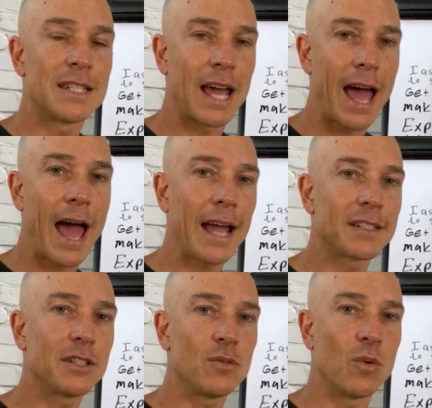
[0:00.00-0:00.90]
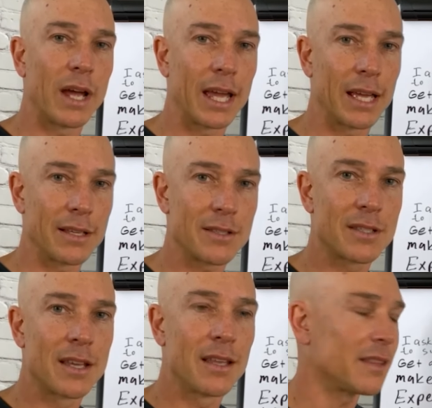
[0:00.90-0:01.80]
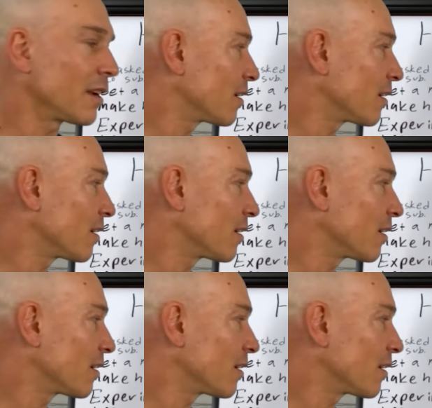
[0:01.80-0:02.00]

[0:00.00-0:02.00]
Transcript: to act in ways that